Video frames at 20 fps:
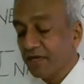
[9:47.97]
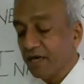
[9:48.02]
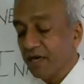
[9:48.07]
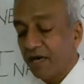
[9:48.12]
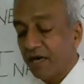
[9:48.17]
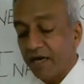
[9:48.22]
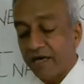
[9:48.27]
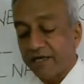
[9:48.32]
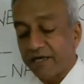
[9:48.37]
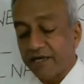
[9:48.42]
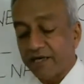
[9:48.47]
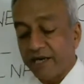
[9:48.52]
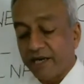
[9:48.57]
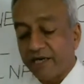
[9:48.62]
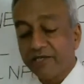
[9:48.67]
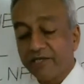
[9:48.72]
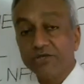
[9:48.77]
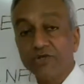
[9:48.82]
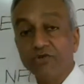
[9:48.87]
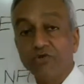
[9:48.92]
heart
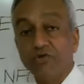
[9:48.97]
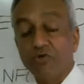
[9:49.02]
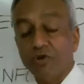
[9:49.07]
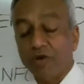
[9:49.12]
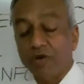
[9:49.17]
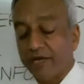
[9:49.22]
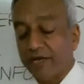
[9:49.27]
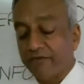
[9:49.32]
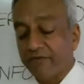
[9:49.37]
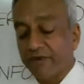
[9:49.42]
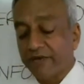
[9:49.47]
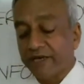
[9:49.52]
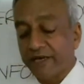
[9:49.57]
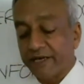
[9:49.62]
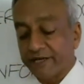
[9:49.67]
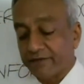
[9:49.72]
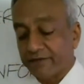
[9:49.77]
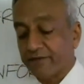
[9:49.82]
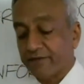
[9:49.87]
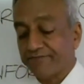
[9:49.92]
attack, stroke, and even
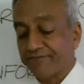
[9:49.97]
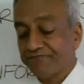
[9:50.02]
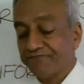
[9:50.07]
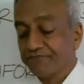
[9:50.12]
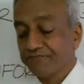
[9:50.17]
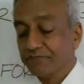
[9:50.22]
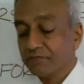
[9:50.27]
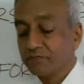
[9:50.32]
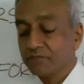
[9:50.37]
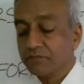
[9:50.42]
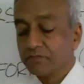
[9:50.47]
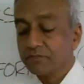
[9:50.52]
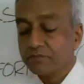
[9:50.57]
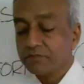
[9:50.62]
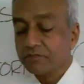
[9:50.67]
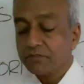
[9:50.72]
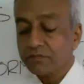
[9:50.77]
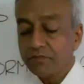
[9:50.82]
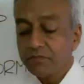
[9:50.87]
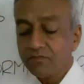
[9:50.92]
death.
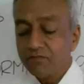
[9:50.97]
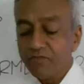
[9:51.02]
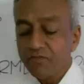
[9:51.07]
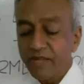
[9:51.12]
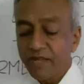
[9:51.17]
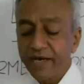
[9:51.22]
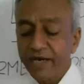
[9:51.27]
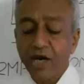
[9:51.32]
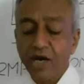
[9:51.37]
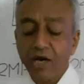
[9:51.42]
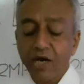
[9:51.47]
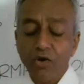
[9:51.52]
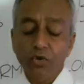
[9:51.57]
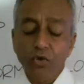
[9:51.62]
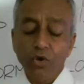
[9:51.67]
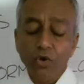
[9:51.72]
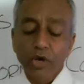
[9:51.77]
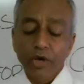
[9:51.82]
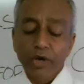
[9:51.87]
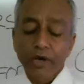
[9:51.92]
Now,
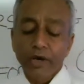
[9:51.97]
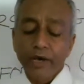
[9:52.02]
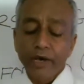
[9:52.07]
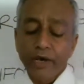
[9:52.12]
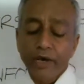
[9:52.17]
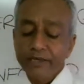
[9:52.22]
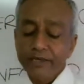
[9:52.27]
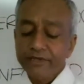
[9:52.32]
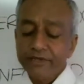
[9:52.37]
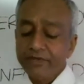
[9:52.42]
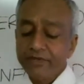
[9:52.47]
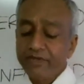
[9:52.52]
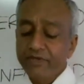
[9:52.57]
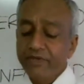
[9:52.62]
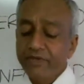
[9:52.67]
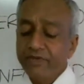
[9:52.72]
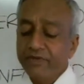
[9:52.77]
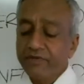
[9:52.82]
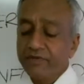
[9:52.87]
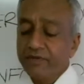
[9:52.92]

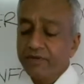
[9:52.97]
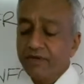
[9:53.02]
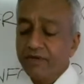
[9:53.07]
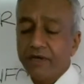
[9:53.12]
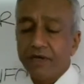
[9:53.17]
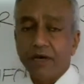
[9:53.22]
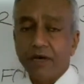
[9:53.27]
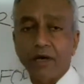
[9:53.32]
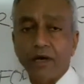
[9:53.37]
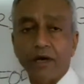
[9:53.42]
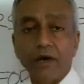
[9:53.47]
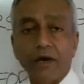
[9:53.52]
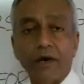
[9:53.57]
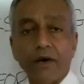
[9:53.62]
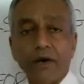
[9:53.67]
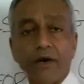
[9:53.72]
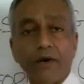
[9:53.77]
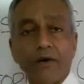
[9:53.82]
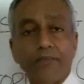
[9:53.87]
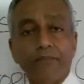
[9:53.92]
this
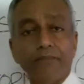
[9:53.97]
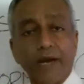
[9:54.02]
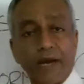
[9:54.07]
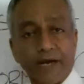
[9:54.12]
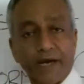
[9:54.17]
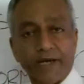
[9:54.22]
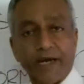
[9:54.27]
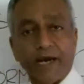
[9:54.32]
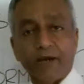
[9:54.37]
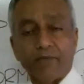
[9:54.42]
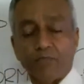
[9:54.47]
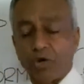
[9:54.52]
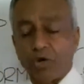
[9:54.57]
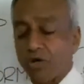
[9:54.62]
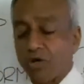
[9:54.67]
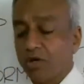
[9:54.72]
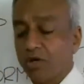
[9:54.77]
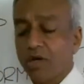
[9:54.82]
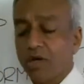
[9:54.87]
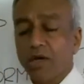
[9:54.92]
entire book,
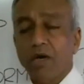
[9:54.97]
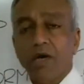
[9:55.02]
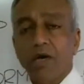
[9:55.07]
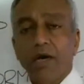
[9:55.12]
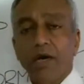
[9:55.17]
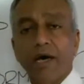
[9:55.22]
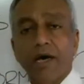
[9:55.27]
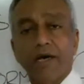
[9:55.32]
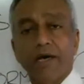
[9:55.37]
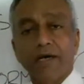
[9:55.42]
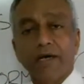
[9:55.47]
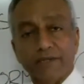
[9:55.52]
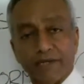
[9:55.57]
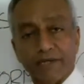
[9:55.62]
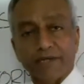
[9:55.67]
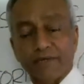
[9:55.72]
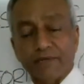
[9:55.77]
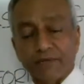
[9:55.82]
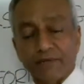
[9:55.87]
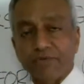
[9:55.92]
the
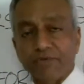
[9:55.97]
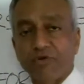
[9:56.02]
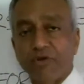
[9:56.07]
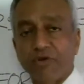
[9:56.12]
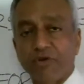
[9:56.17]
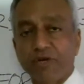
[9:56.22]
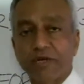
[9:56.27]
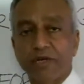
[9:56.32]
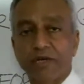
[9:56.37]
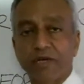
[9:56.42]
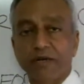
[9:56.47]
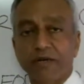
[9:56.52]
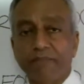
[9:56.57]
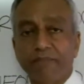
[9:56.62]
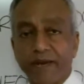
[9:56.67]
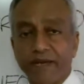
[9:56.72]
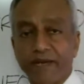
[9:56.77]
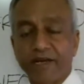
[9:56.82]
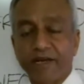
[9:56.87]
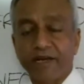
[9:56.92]
subsequent
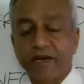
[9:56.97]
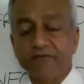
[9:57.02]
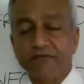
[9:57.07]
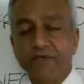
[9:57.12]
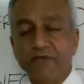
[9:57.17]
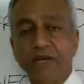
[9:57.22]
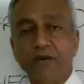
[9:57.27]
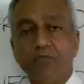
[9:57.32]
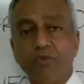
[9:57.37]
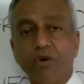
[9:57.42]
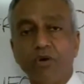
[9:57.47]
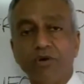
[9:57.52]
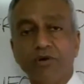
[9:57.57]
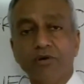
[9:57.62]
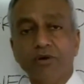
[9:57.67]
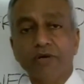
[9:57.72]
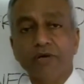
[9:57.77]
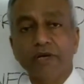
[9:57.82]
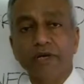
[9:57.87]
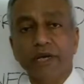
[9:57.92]
paragraphs are about
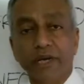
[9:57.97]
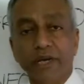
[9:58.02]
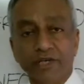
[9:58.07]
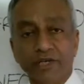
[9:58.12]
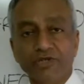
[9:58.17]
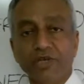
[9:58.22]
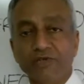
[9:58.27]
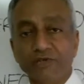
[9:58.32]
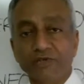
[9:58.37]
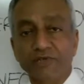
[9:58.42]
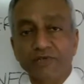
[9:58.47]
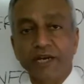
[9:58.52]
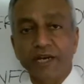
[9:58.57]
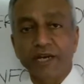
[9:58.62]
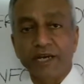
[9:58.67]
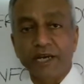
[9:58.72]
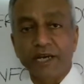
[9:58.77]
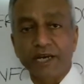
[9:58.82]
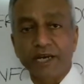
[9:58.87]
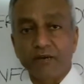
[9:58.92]
initial screening
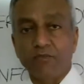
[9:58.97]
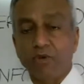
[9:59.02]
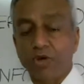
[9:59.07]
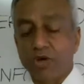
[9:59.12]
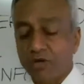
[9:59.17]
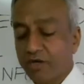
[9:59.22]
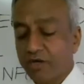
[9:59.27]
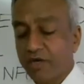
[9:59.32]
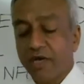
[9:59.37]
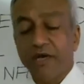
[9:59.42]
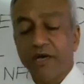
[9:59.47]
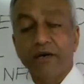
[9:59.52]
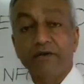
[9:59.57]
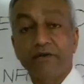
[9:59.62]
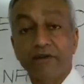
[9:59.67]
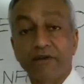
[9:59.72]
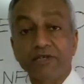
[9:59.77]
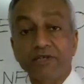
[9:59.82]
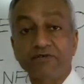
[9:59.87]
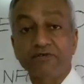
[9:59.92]
and about
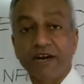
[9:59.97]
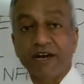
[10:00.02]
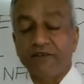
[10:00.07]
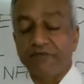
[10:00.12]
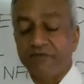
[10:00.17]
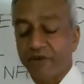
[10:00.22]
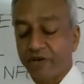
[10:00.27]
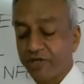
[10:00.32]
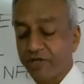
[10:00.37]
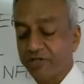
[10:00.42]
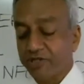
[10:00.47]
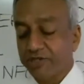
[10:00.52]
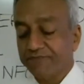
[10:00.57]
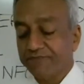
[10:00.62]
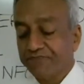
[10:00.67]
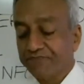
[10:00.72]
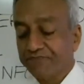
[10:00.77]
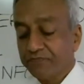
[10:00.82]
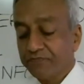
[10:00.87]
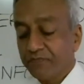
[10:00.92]
risk stratification.
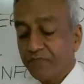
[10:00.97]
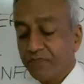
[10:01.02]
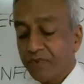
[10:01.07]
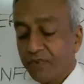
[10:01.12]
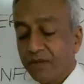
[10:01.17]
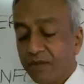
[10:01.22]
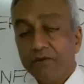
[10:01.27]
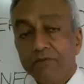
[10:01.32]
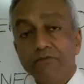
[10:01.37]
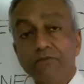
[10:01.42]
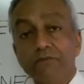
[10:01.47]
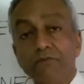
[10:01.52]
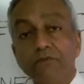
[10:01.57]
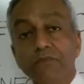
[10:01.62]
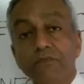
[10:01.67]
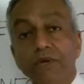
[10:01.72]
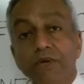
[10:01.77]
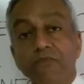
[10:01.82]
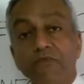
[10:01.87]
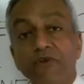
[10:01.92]

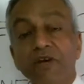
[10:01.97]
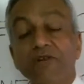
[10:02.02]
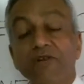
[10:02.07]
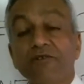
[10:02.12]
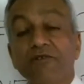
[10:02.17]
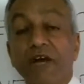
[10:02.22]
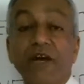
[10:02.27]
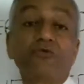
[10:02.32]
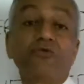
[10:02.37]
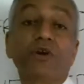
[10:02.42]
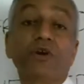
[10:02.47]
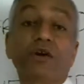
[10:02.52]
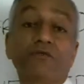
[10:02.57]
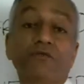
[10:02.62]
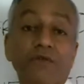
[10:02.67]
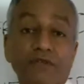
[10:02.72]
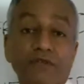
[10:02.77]
We try to cover the